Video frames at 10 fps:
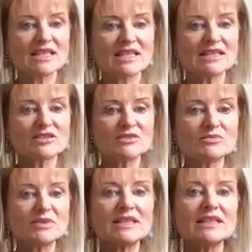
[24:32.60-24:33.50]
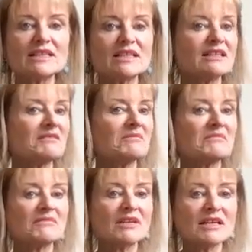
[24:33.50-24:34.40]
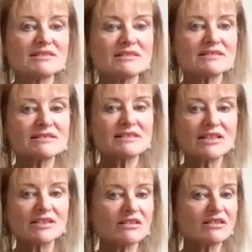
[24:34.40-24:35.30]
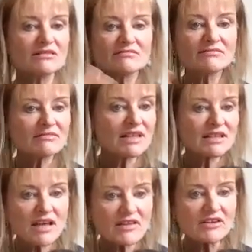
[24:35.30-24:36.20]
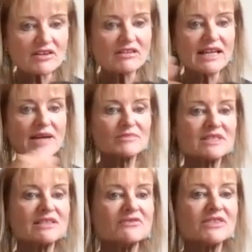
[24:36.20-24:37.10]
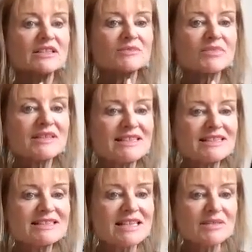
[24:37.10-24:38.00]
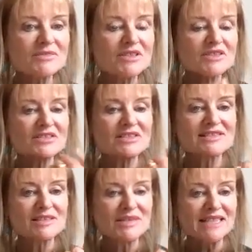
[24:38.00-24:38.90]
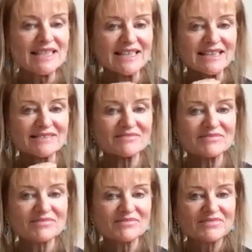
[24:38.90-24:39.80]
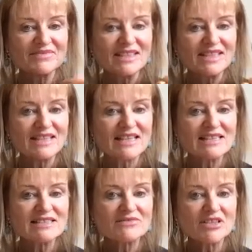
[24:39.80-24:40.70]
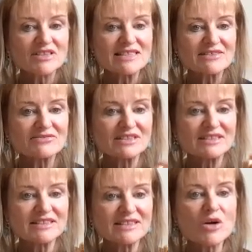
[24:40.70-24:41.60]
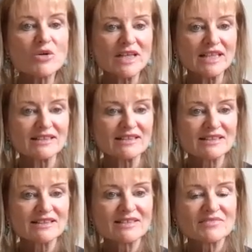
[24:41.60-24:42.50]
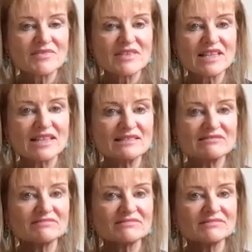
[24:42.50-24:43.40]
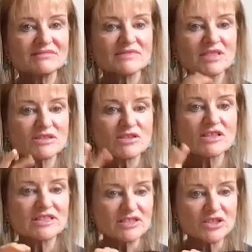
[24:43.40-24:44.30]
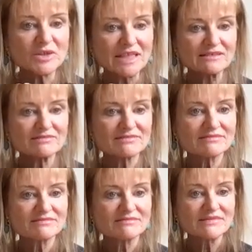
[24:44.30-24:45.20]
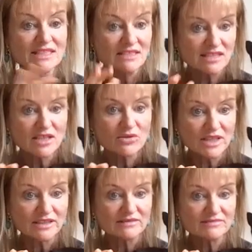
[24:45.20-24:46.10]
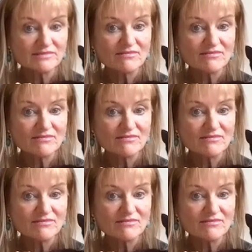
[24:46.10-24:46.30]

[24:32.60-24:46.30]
It could be a still another empty field, but this time you know there's something in it. And that's a very different knowing than, so it's not a doing, it's a knowing.